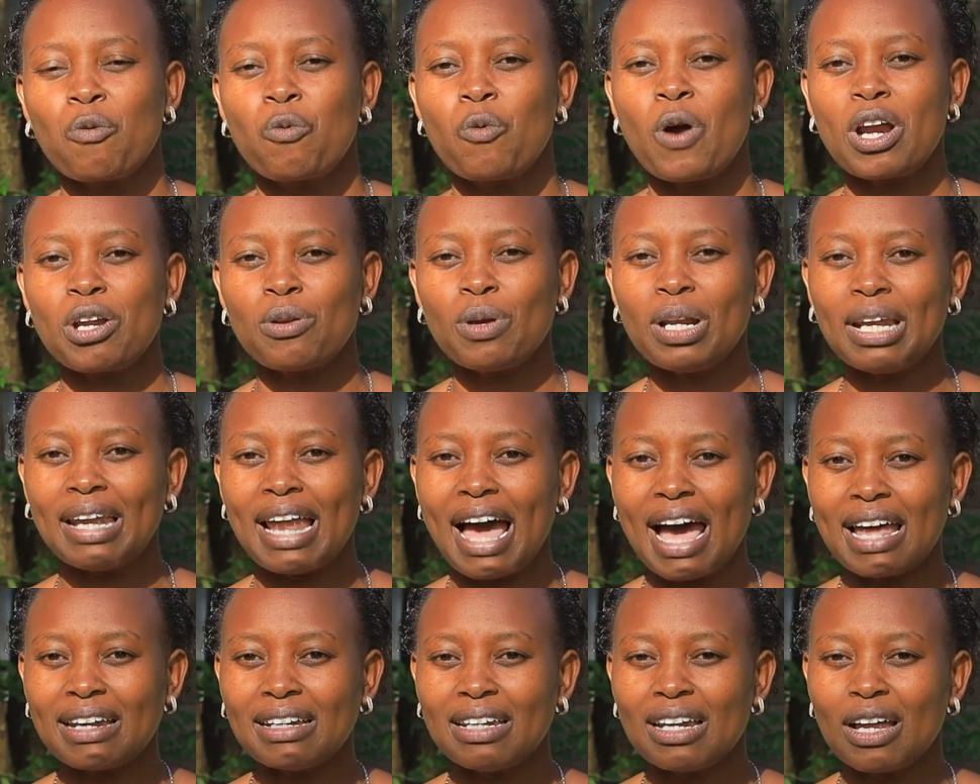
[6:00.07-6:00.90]
When we
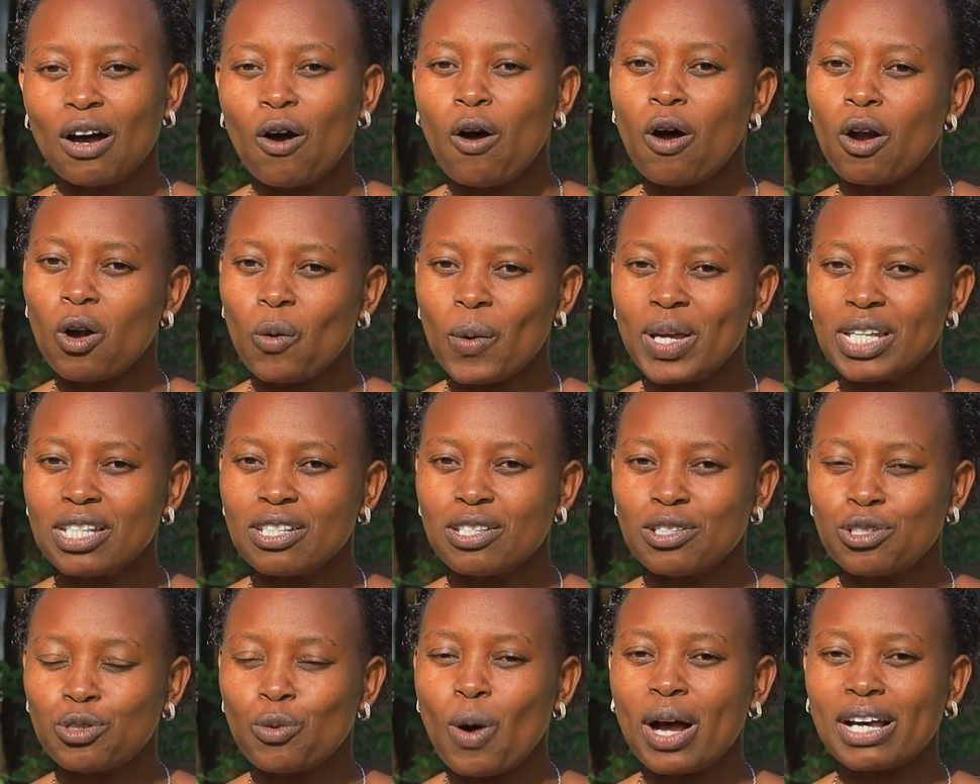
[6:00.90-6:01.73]
learn always
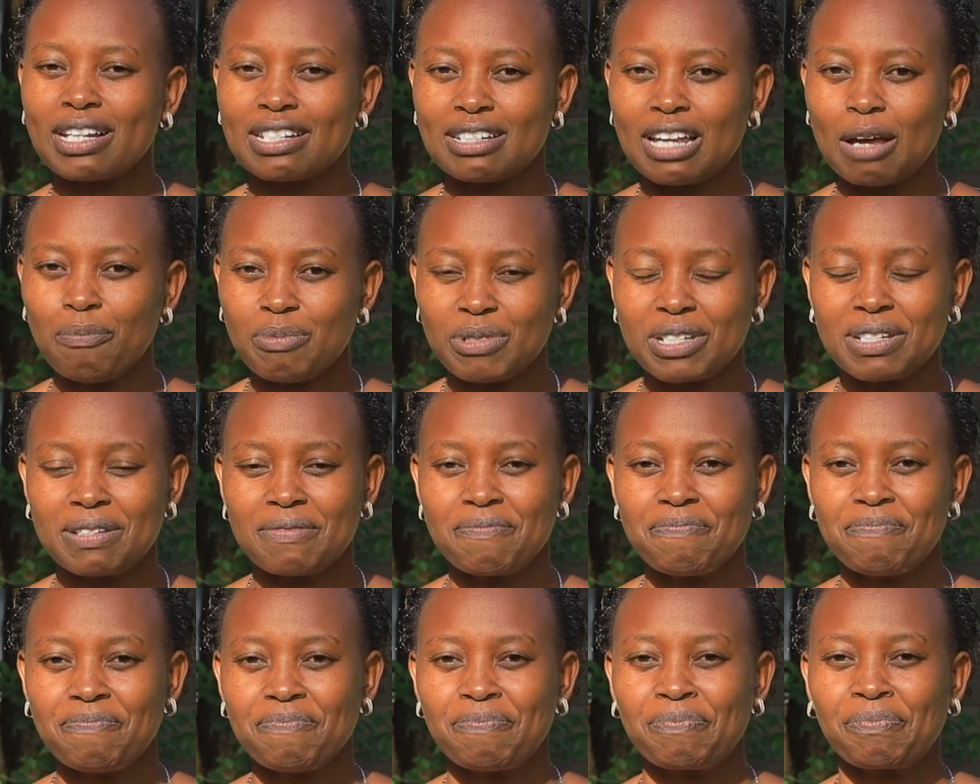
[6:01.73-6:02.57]
to accept